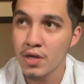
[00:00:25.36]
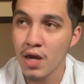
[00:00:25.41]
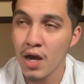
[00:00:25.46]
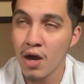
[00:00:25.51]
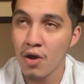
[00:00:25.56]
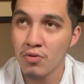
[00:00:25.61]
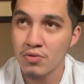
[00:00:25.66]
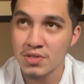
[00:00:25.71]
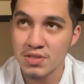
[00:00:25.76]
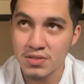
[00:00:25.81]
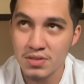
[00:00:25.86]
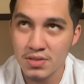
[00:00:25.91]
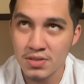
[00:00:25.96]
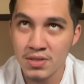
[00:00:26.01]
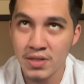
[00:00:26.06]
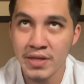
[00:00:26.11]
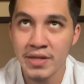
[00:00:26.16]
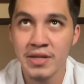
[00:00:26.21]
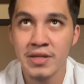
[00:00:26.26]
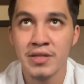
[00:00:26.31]
I was
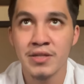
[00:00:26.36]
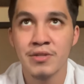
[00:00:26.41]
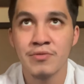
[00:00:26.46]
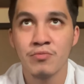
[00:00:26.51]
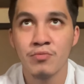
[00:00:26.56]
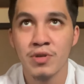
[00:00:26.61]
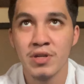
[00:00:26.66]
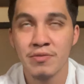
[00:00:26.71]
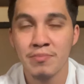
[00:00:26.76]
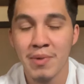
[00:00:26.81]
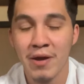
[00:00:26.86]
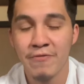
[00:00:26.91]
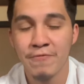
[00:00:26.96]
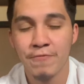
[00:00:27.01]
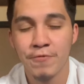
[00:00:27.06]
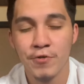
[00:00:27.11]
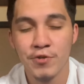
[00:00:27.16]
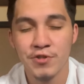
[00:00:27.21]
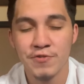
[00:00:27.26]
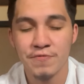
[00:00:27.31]
thinking of one of my
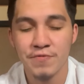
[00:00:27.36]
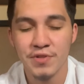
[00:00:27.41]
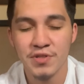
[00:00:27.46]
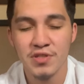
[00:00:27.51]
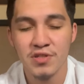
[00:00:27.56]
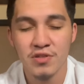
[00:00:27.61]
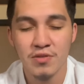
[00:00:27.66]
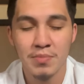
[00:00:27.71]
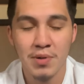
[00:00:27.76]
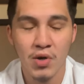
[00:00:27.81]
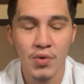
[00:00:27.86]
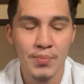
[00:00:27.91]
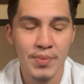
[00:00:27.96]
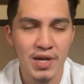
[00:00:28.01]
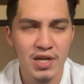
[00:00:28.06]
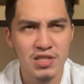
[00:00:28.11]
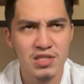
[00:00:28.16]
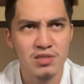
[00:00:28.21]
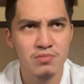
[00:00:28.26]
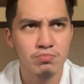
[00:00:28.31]
first video about
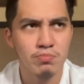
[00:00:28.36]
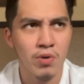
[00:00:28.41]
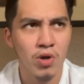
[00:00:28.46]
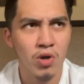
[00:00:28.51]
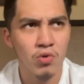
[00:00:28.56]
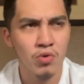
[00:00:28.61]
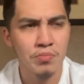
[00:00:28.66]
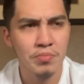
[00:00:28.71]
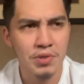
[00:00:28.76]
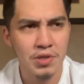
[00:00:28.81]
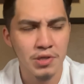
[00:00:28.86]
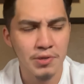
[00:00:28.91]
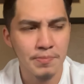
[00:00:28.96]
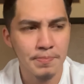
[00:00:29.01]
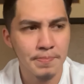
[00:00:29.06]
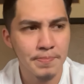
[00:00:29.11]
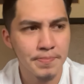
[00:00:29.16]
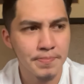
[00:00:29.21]
basketball would be